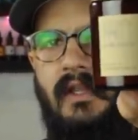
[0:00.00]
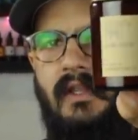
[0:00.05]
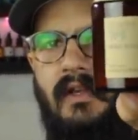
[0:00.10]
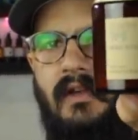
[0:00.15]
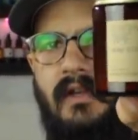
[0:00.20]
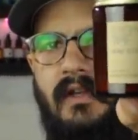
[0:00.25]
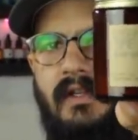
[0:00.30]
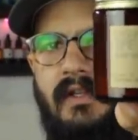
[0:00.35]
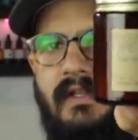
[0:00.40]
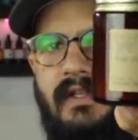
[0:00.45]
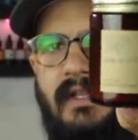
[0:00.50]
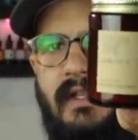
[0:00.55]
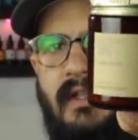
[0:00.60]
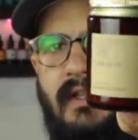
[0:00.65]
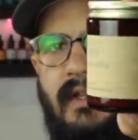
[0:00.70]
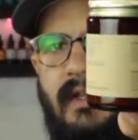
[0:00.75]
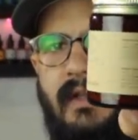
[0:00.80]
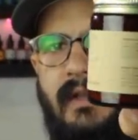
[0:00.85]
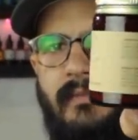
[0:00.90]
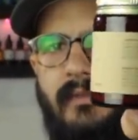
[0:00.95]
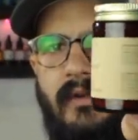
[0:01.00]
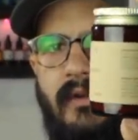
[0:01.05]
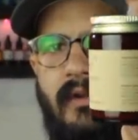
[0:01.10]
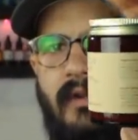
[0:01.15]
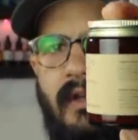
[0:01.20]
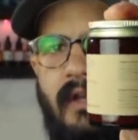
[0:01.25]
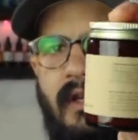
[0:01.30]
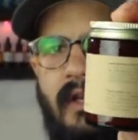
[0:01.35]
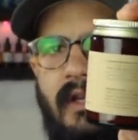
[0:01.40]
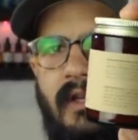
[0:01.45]
There you can see the
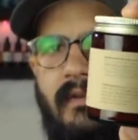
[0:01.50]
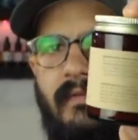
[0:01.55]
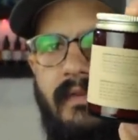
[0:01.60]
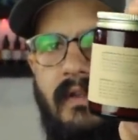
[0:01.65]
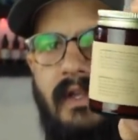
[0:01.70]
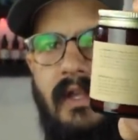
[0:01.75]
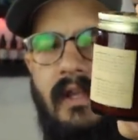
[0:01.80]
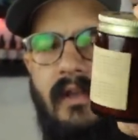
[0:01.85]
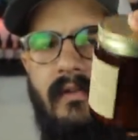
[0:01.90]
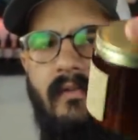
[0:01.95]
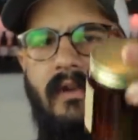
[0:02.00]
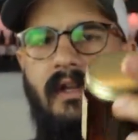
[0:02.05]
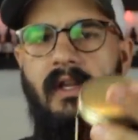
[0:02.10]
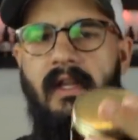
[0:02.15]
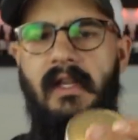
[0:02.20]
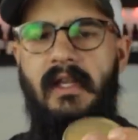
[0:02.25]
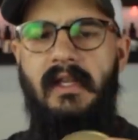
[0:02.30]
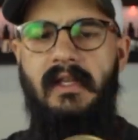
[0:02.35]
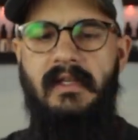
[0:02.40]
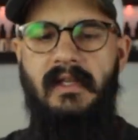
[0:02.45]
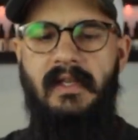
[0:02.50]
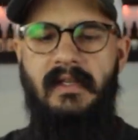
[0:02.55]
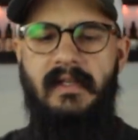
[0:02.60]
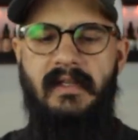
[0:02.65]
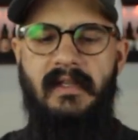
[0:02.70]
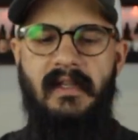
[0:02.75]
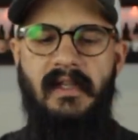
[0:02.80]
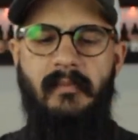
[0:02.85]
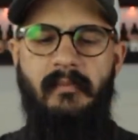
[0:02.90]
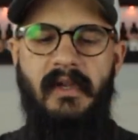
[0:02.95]
label. If you can't read it, it says
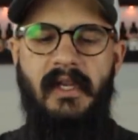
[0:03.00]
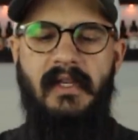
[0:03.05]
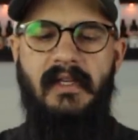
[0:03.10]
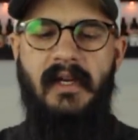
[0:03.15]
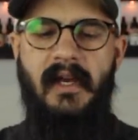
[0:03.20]
Sleepy